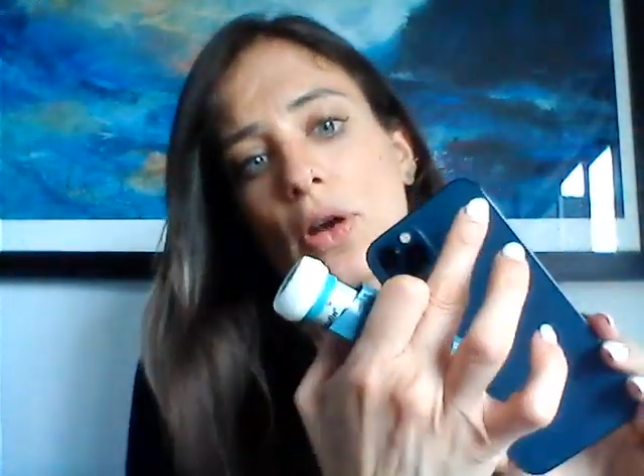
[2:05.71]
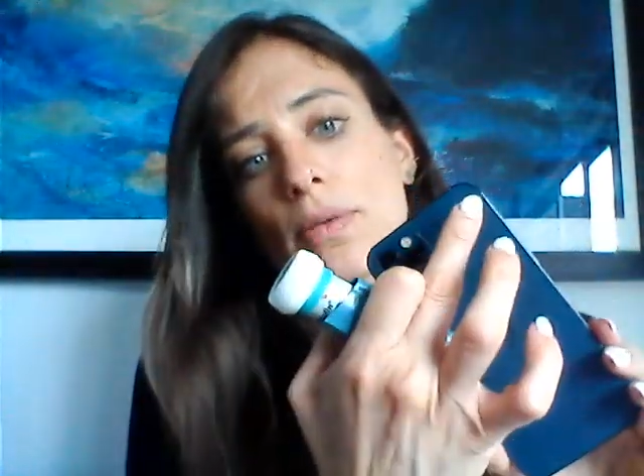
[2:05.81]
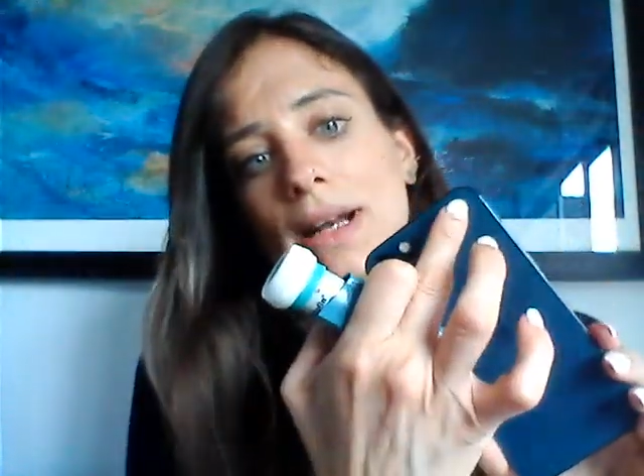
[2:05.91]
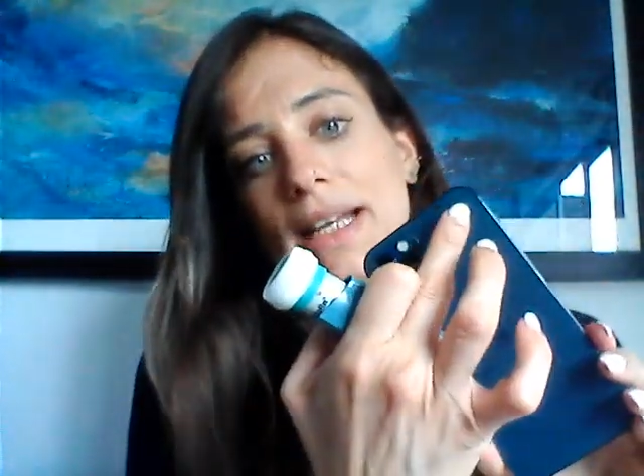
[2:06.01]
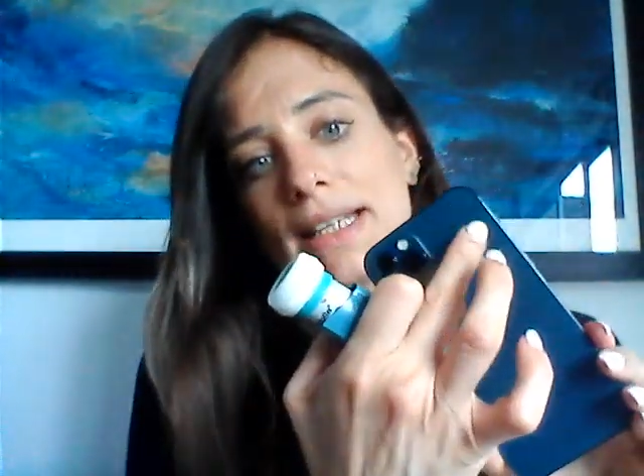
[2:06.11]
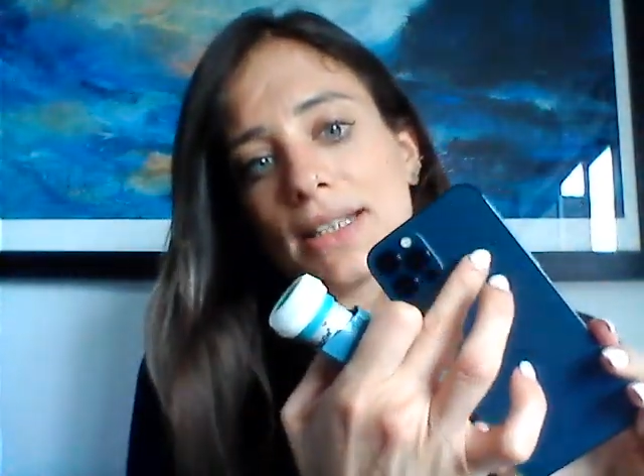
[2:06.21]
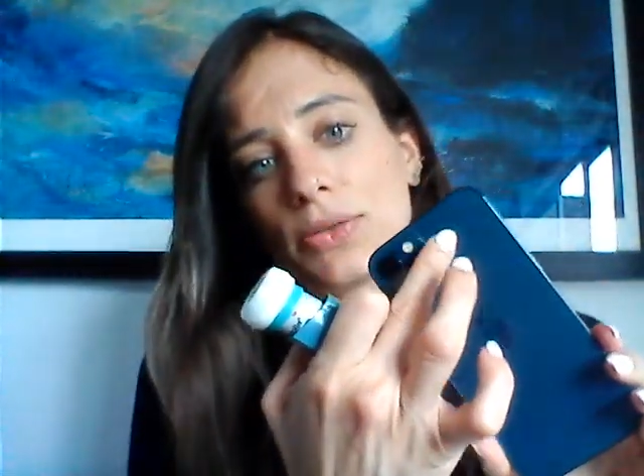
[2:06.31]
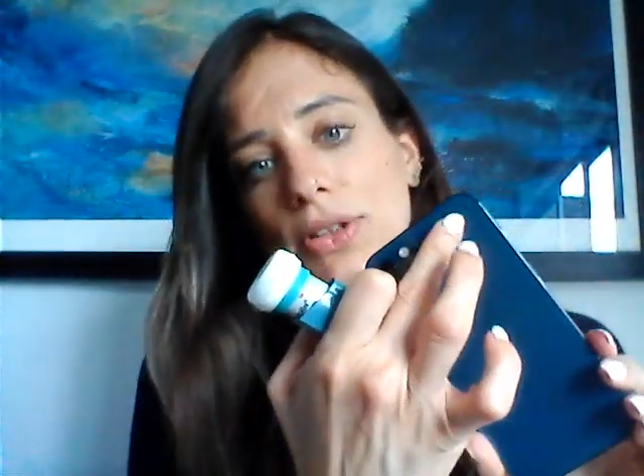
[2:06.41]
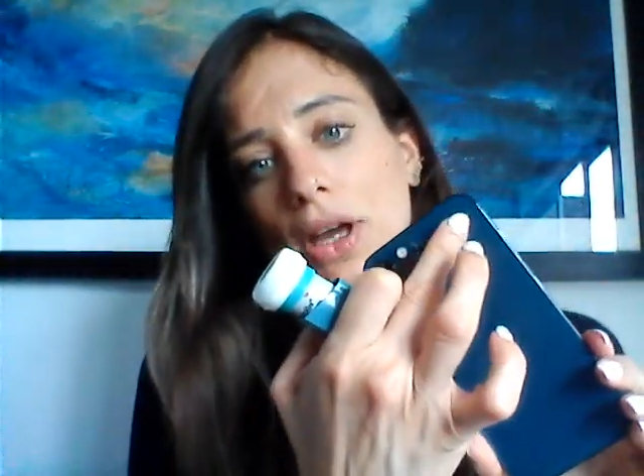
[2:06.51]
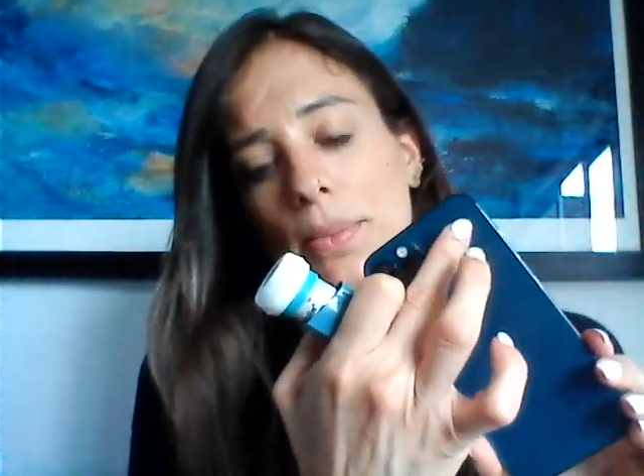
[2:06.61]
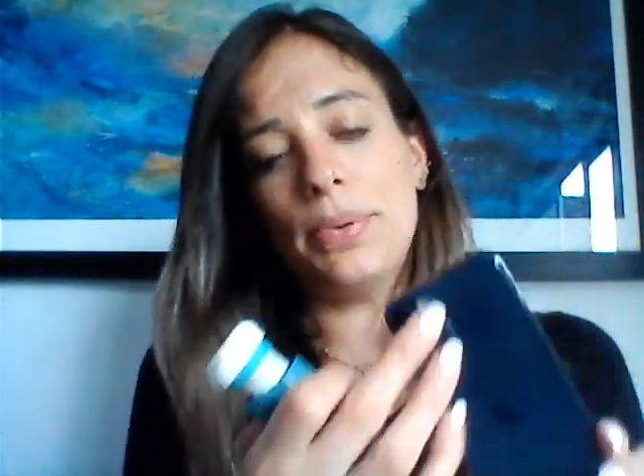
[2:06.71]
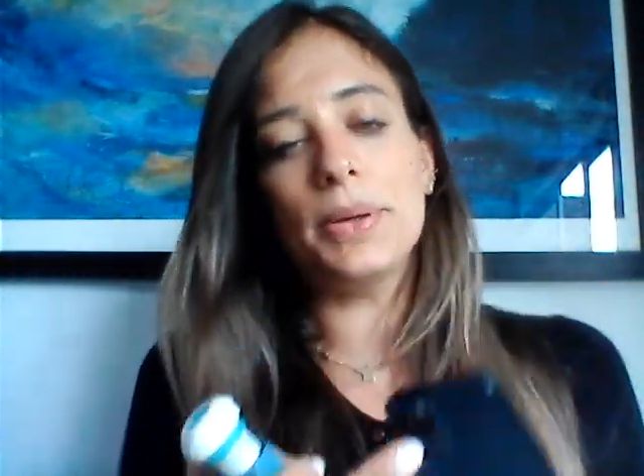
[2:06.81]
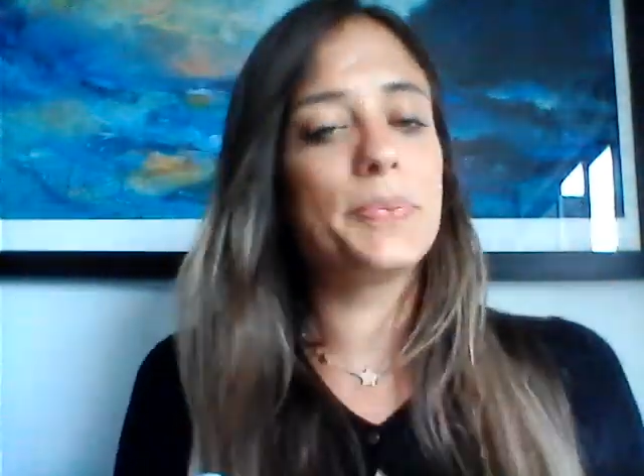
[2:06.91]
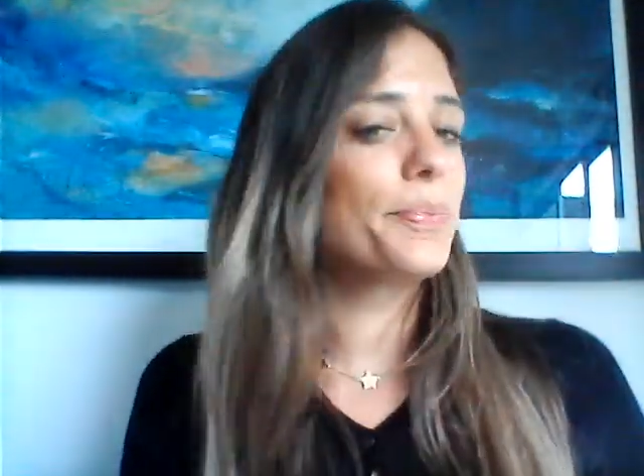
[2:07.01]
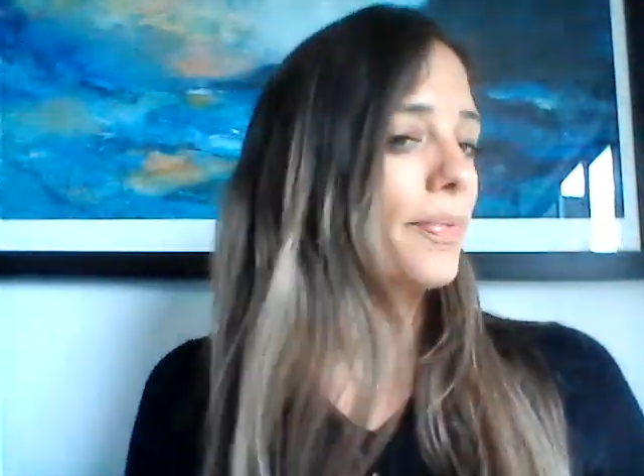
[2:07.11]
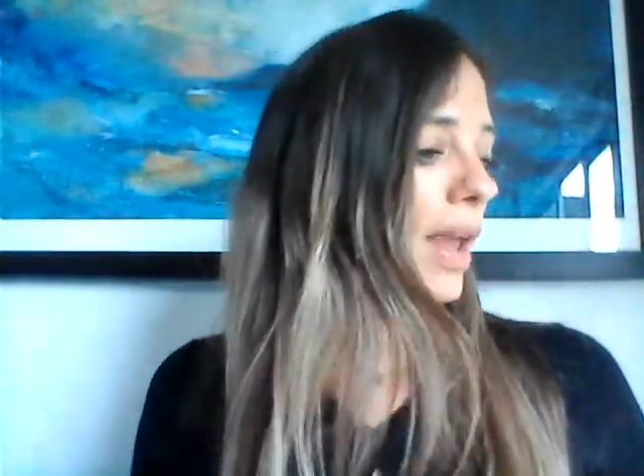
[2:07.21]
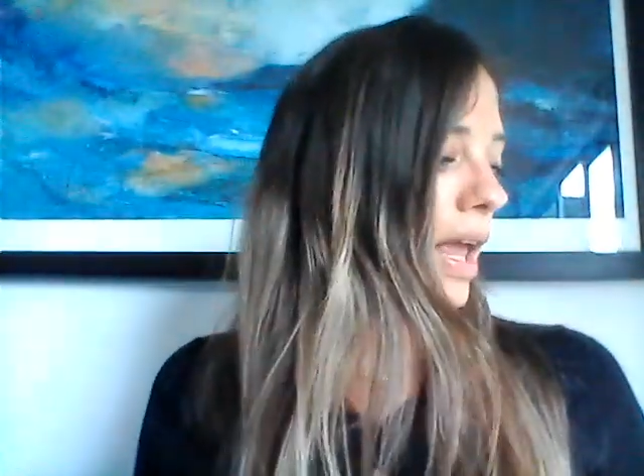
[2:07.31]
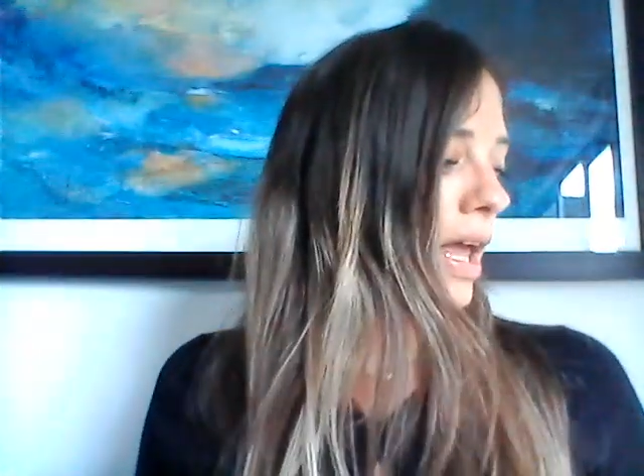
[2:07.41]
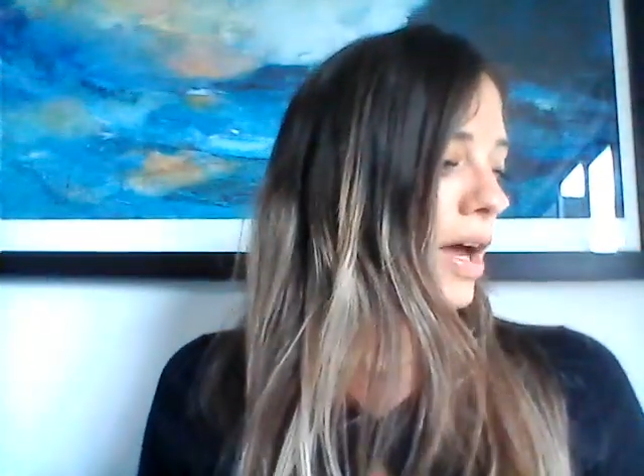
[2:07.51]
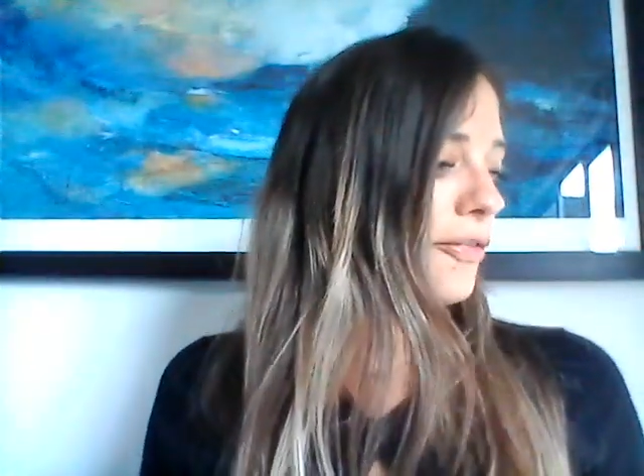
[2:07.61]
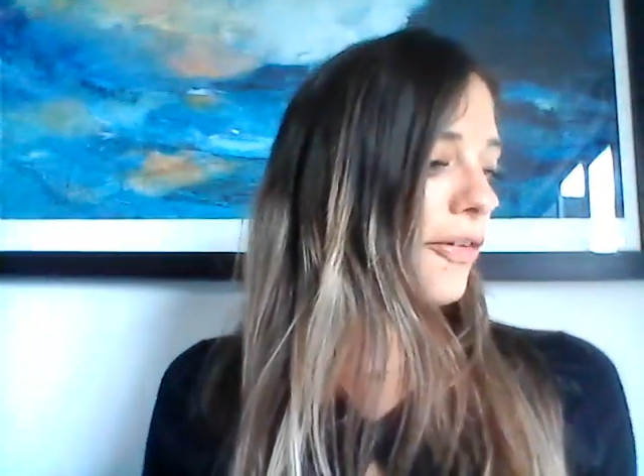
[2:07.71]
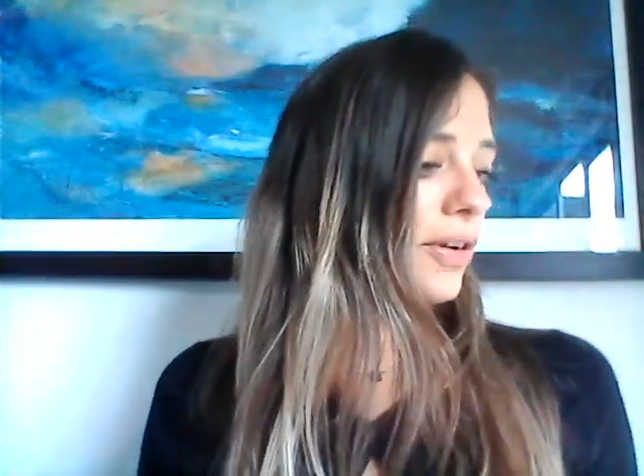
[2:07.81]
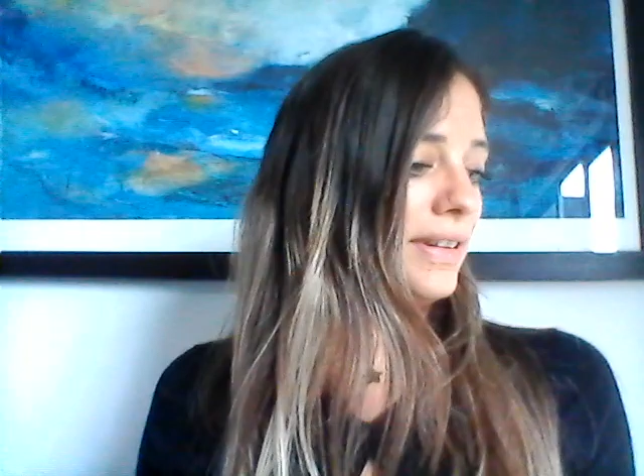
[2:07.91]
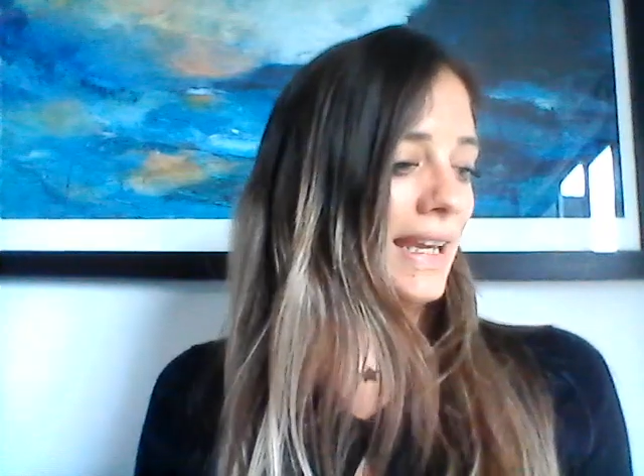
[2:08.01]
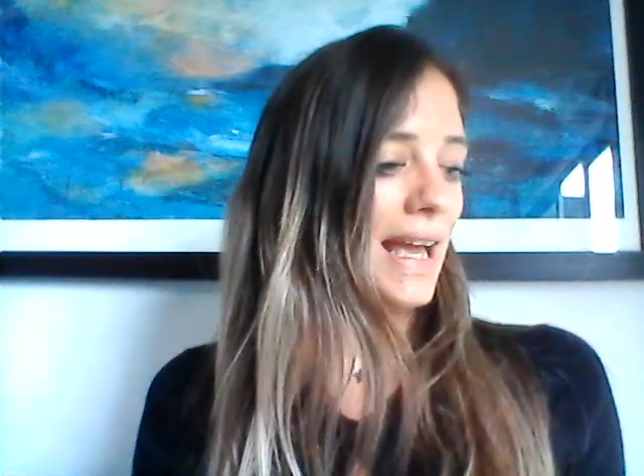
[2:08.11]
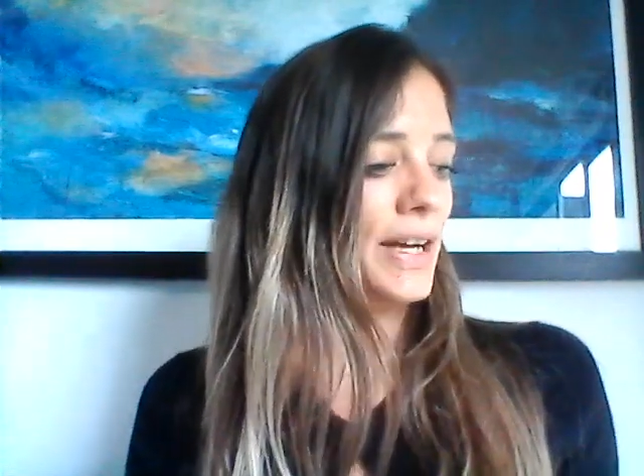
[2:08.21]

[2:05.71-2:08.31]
normally is on top. For the